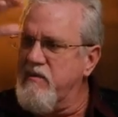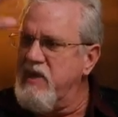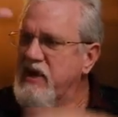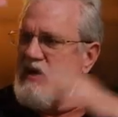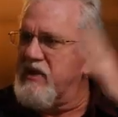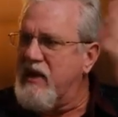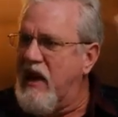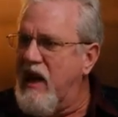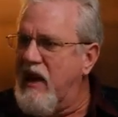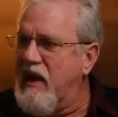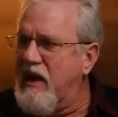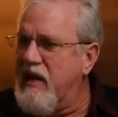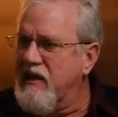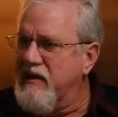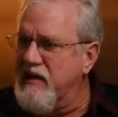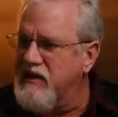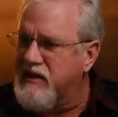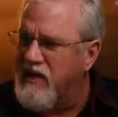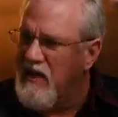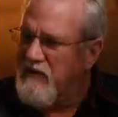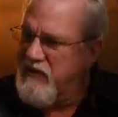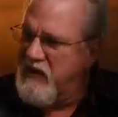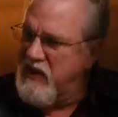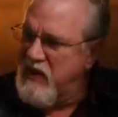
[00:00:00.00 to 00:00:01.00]
meets Allah at
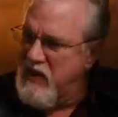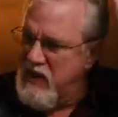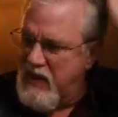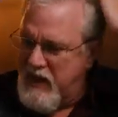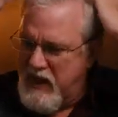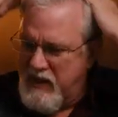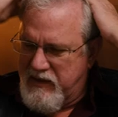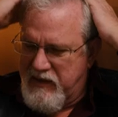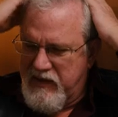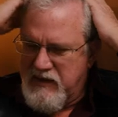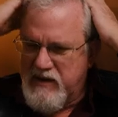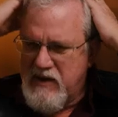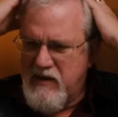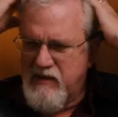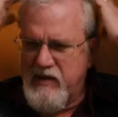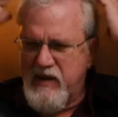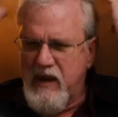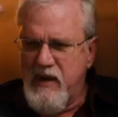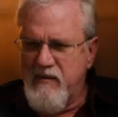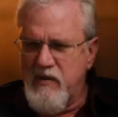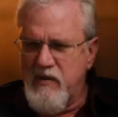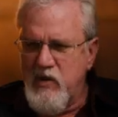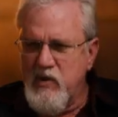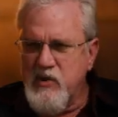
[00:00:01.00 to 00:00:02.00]
the
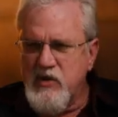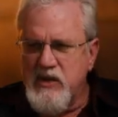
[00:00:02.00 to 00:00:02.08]
7th heaven,